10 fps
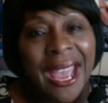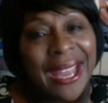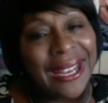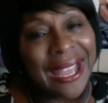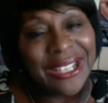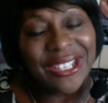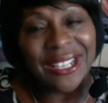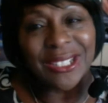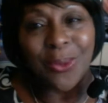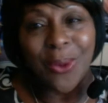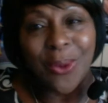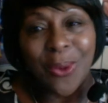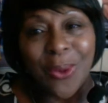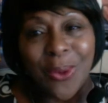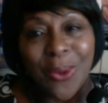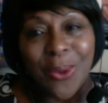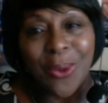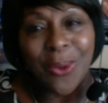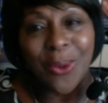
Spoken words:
And I got a chance to watch him coach